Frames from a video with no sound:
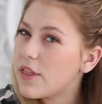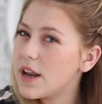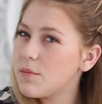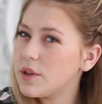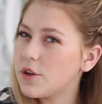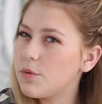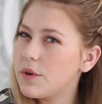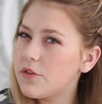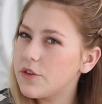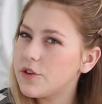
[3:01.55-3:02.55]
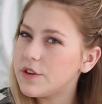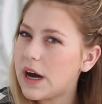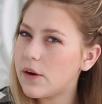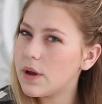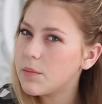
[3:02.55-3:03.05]
that I'm a little bit further
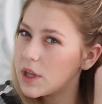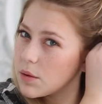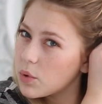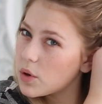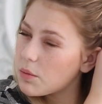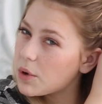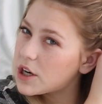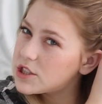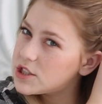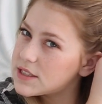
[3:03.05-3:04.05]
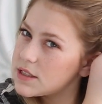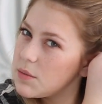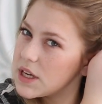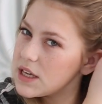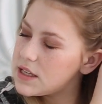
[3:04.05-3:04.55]
down, I'm going to pull apart just to
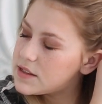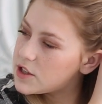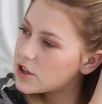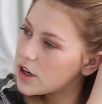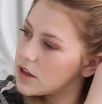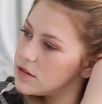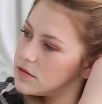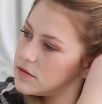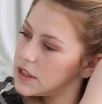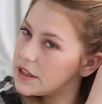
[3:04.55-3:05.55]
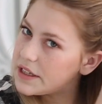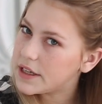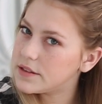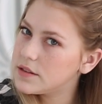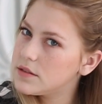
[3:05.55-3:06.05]
make it easier in the
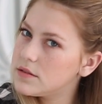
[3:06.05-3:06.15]
end.